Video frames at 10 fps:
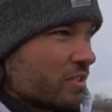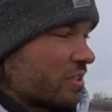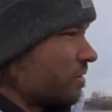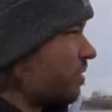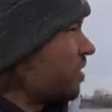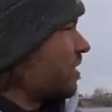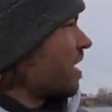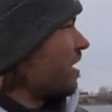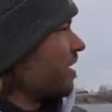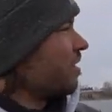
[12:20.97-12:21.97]
is because we're just
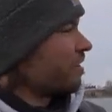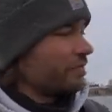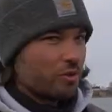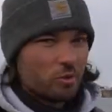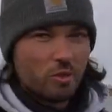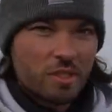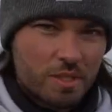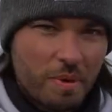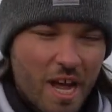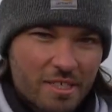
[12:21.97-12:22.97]
kind of hitting a few
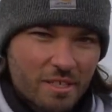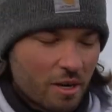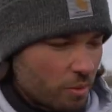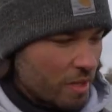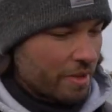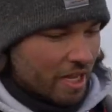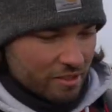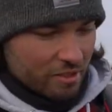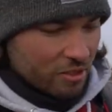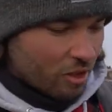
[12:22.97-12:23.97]
spots on our way back
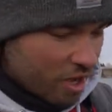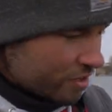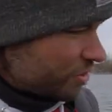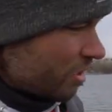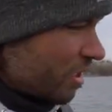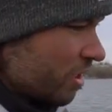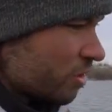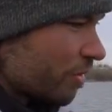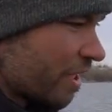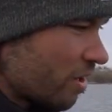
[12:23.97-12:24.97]
to the launch
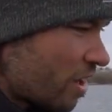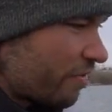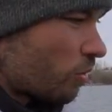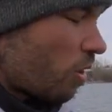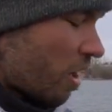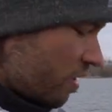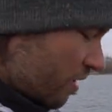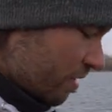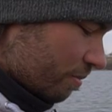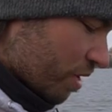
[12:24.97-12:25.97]
so we can get off the
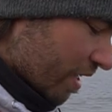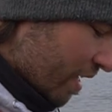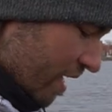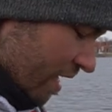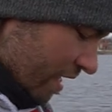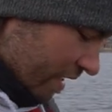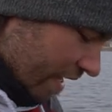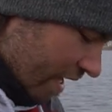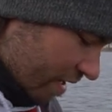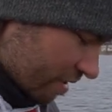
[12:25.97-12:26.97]
water. But
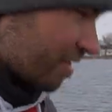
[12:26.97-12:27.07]
yeah,